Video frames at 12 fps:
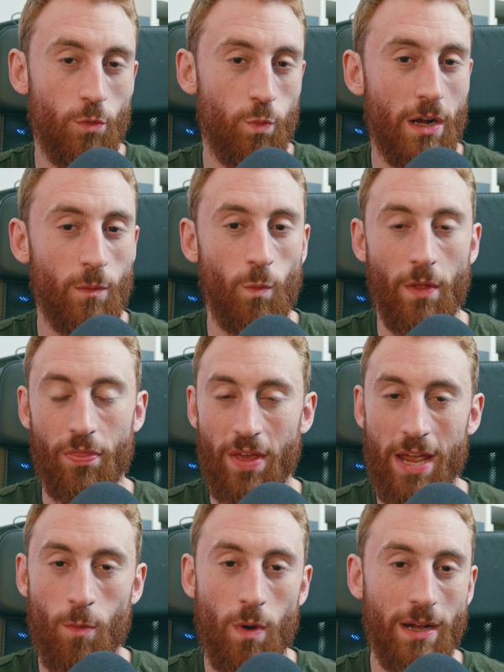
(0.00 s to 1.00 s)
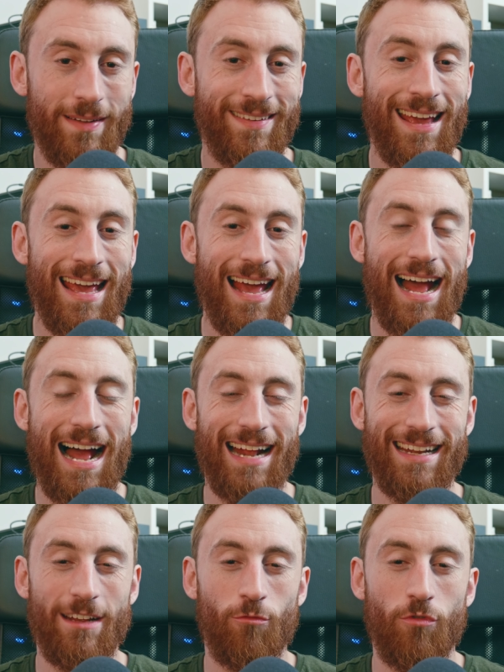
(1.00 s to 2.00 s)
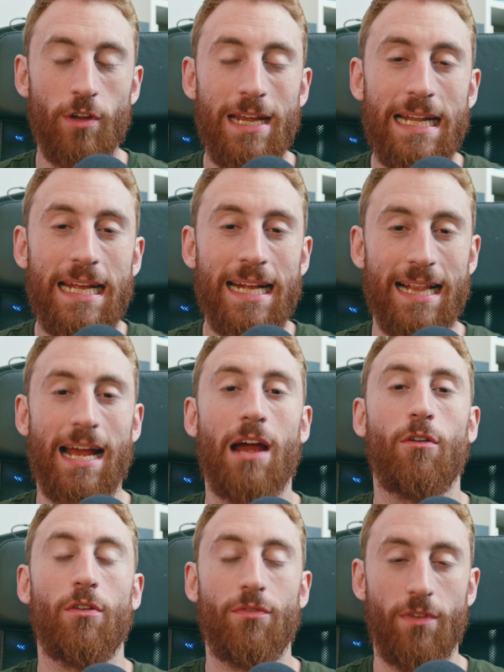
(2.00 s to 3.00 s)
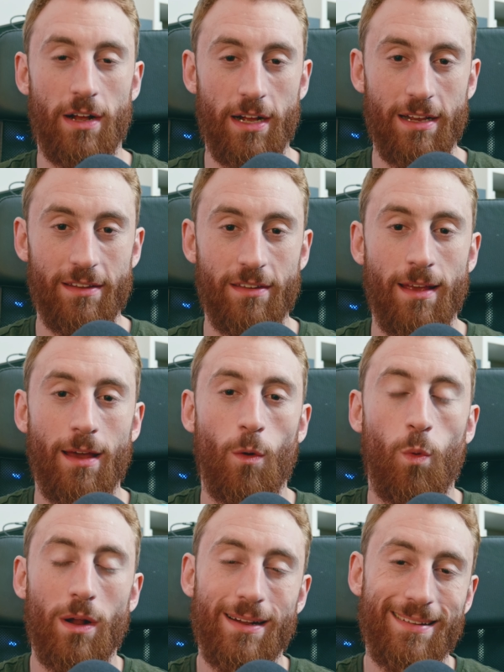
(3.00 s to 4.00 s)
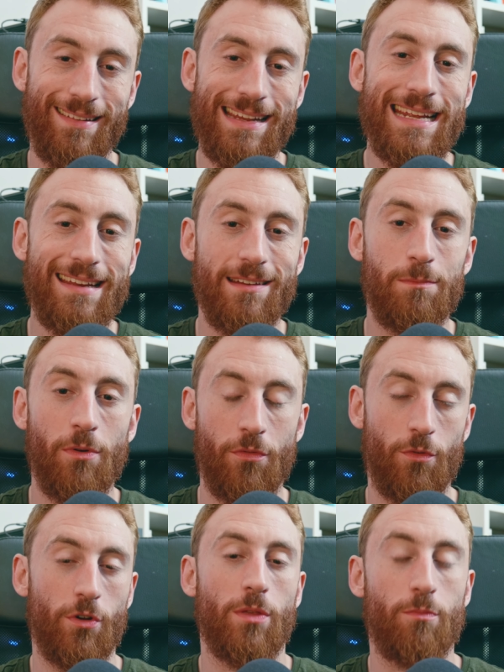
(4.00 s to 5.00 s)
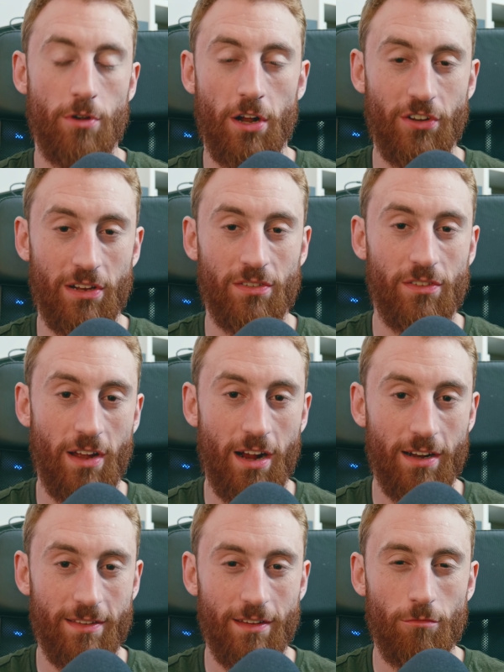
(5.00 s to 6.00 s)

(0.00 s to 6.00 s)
want, what they want, and it really clarifies what is needed before the project starts.